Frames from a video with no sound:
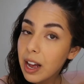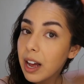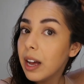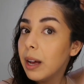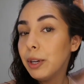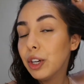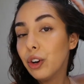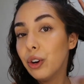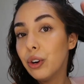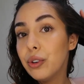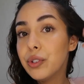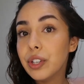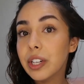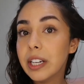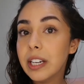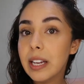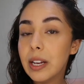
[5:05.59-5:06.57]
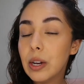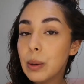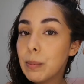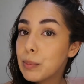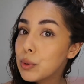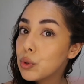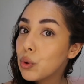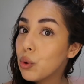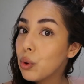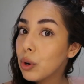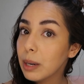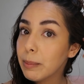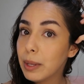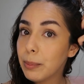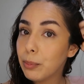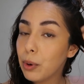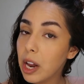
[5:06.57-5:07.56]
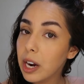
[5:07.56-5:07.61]
Your curls are going to absorb
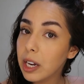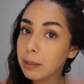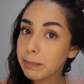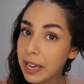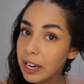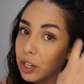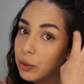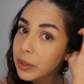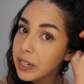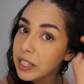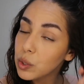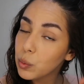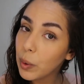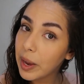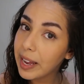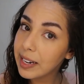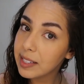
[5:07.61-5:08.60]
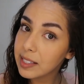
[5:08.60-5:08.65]
the product better when it's wet.